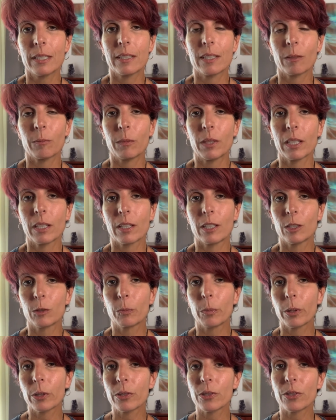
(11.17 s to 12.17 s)
something called
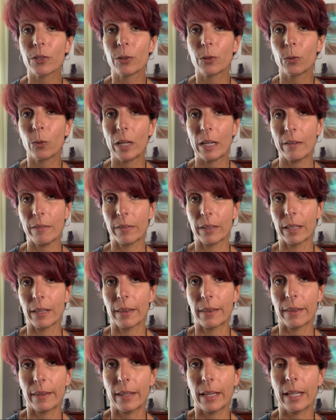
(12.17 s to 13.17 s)
personal
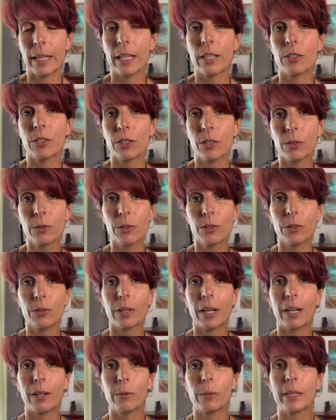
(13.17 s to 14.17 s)
wavelength, and I showed you
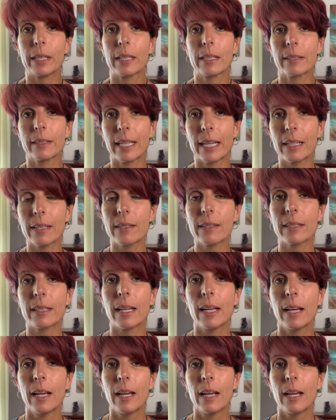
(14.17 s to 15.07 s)
how we can test